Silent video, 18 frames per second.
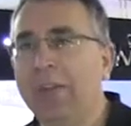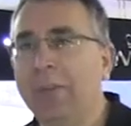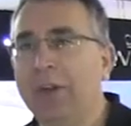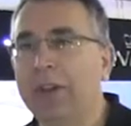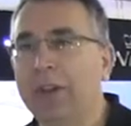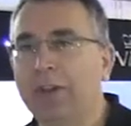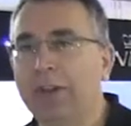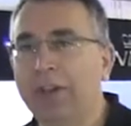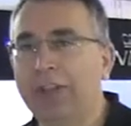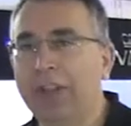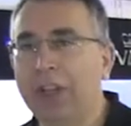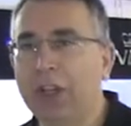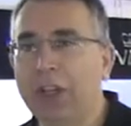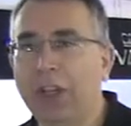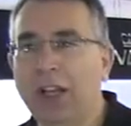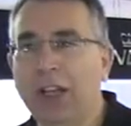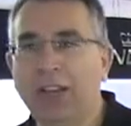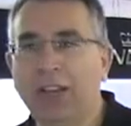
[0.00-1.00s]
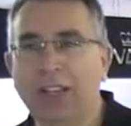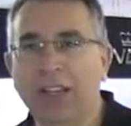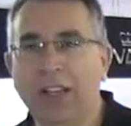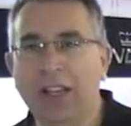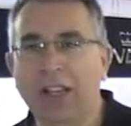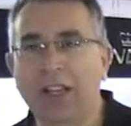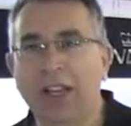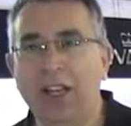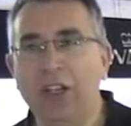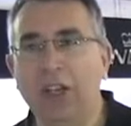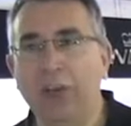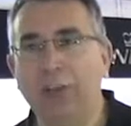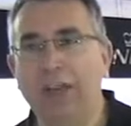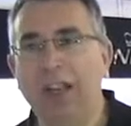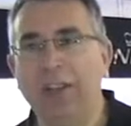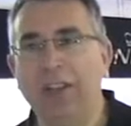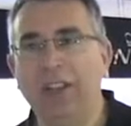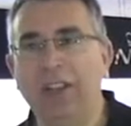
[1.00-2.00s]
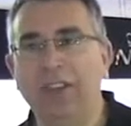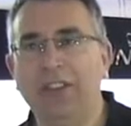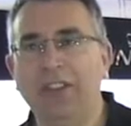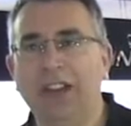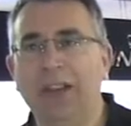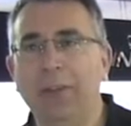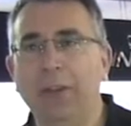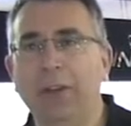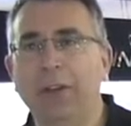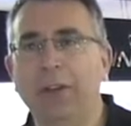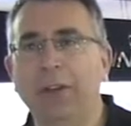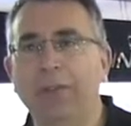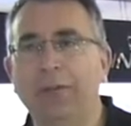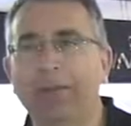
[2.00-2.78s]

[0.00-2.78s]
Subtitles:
but just for socialising and generally having a good time on.